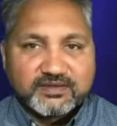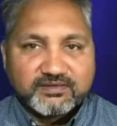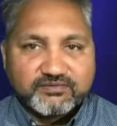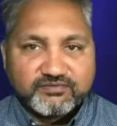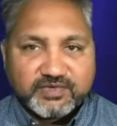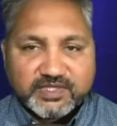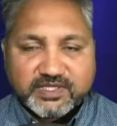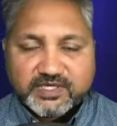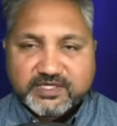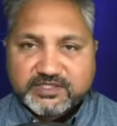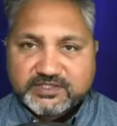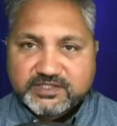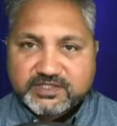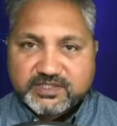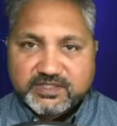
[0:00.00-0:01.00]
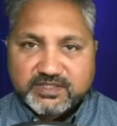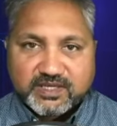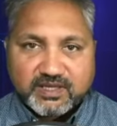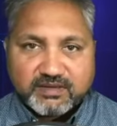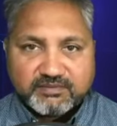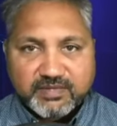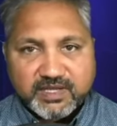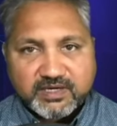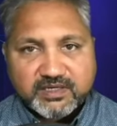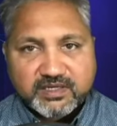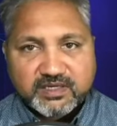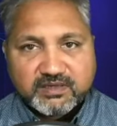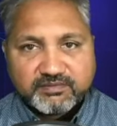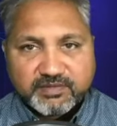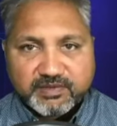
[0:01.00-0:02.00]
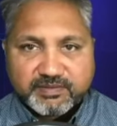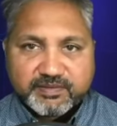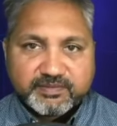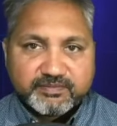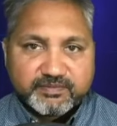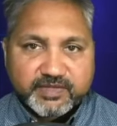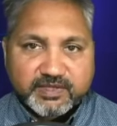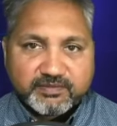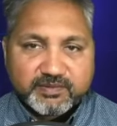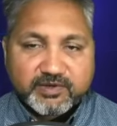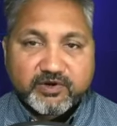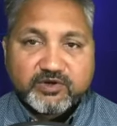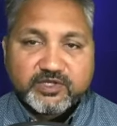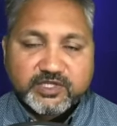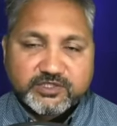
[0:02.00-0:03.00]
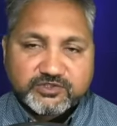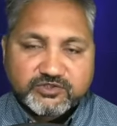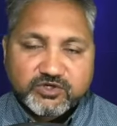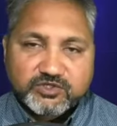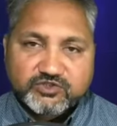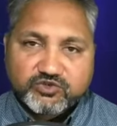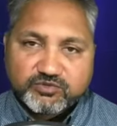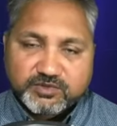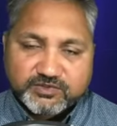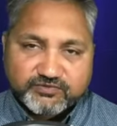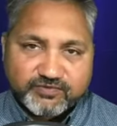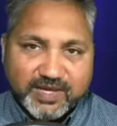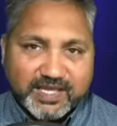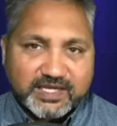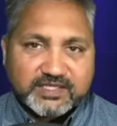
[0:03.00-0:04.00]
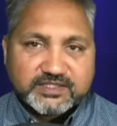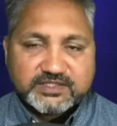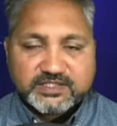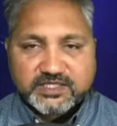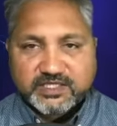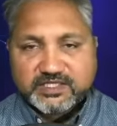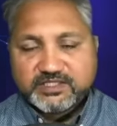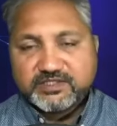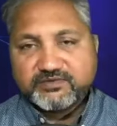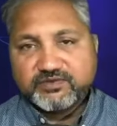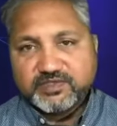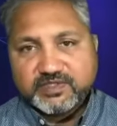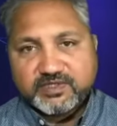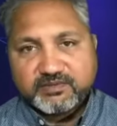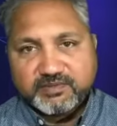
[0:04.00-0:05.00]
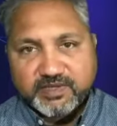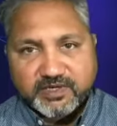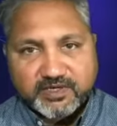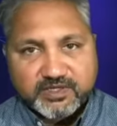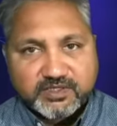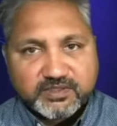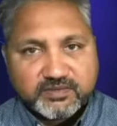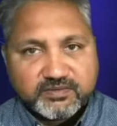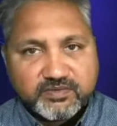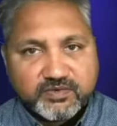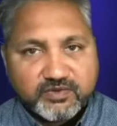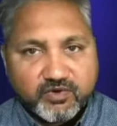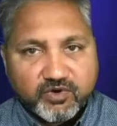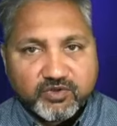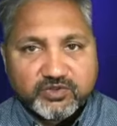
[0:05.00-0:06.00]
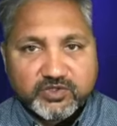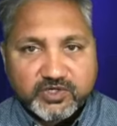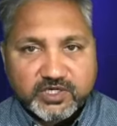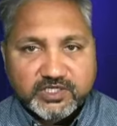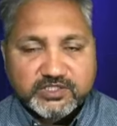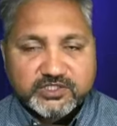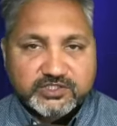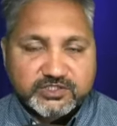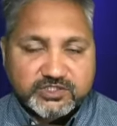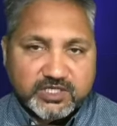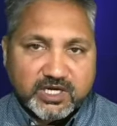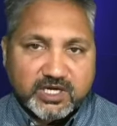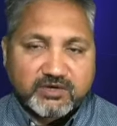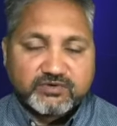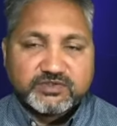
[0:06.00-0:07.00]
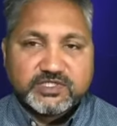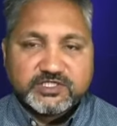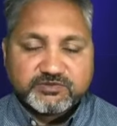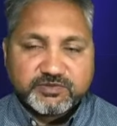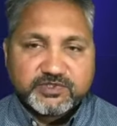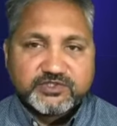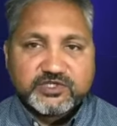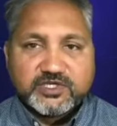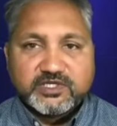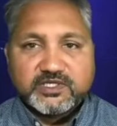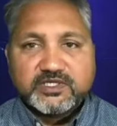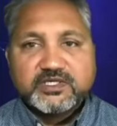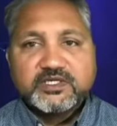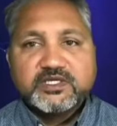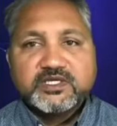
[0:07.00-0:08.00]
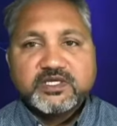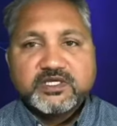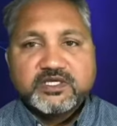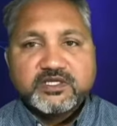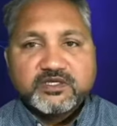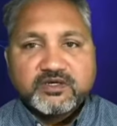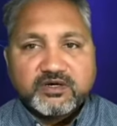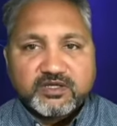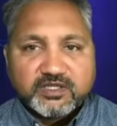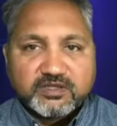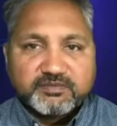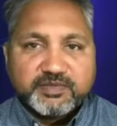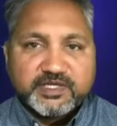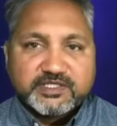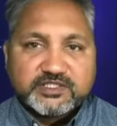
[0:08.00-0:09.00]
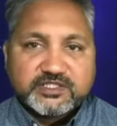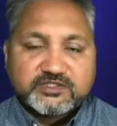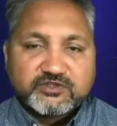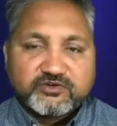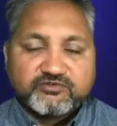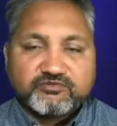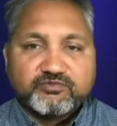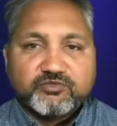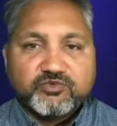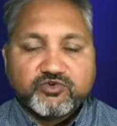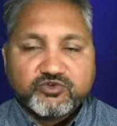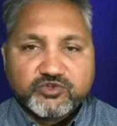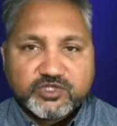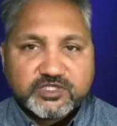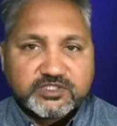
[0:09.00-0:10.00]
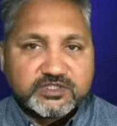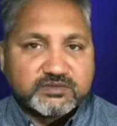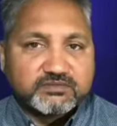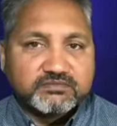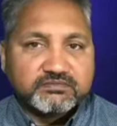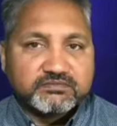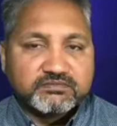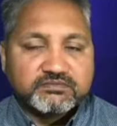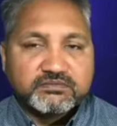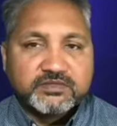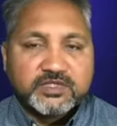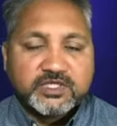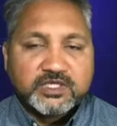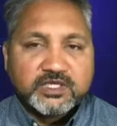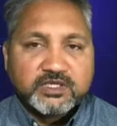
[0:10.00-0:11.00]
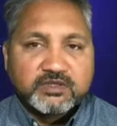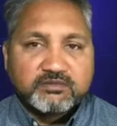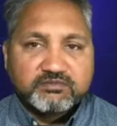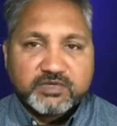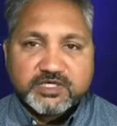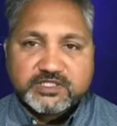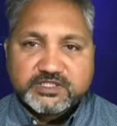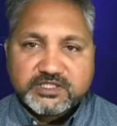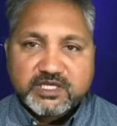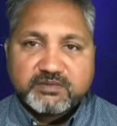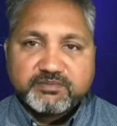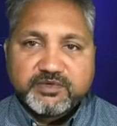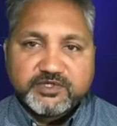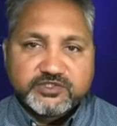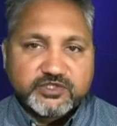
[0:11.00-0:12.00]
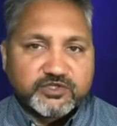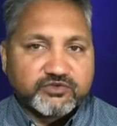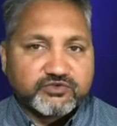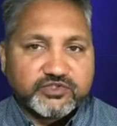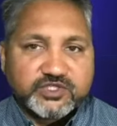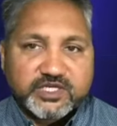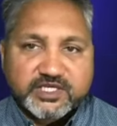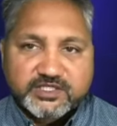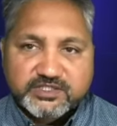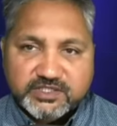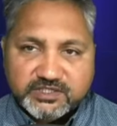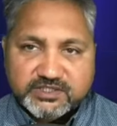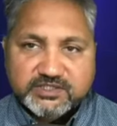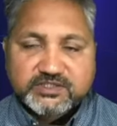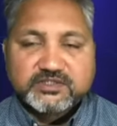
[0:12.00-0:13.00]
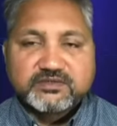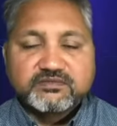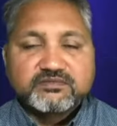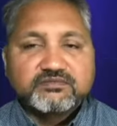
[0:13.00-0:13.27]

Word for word: whether it's uh, America, maybe there may not, there is not so much violence again in America on the religious ground, especially on the basis of monotheism, but still persecution exists